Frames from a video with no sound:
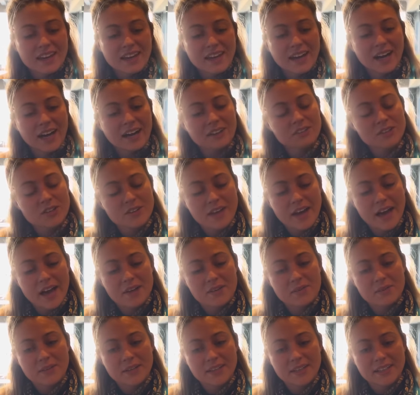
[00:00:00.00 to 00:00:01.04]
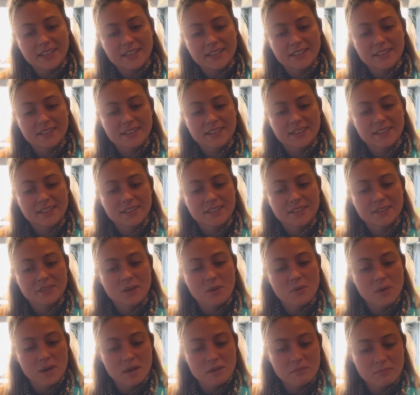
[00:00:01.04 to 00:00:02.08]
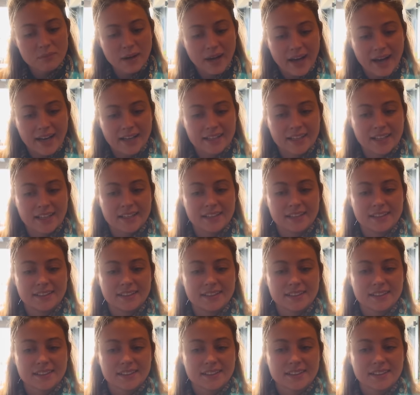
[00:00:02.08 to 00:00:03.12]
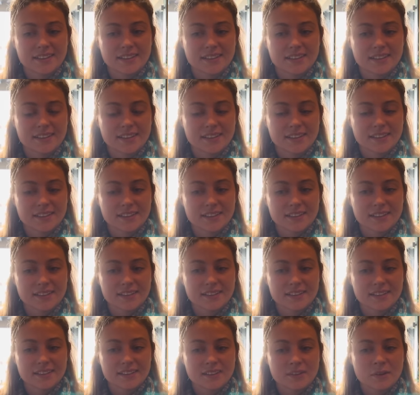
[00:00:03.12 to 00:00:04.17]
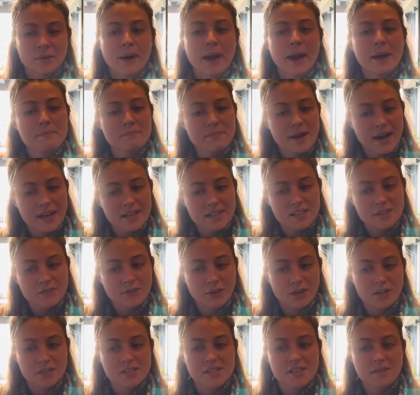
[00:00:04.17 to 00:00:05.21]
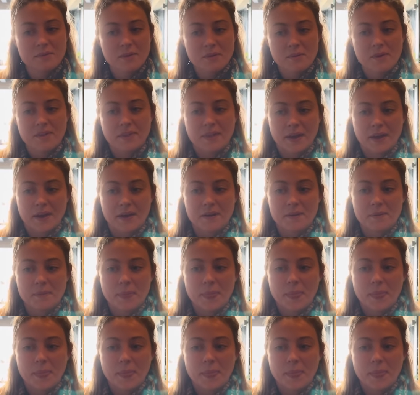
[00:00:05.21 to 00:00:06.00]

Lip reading: after that, we went back and, or we had mass first, then we went there.